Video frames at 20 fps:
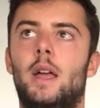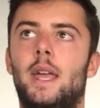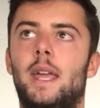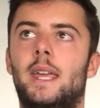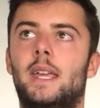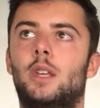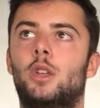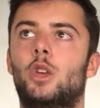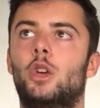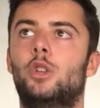
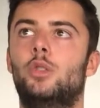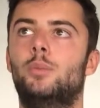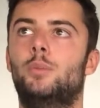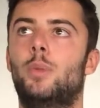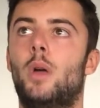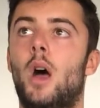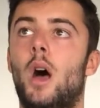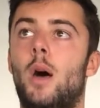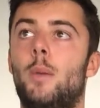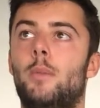It could,
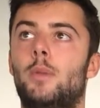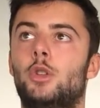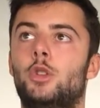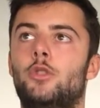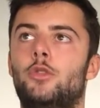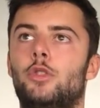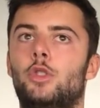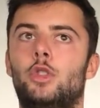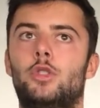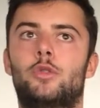
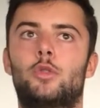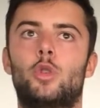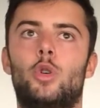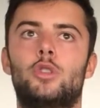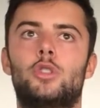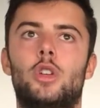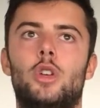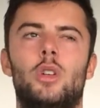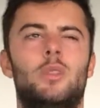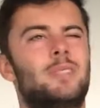you've
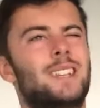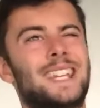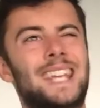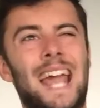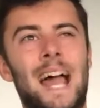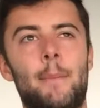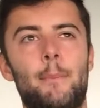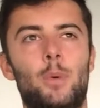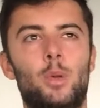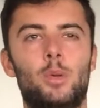got to
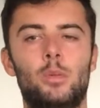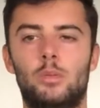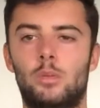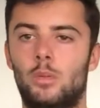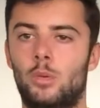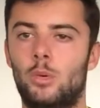gamble,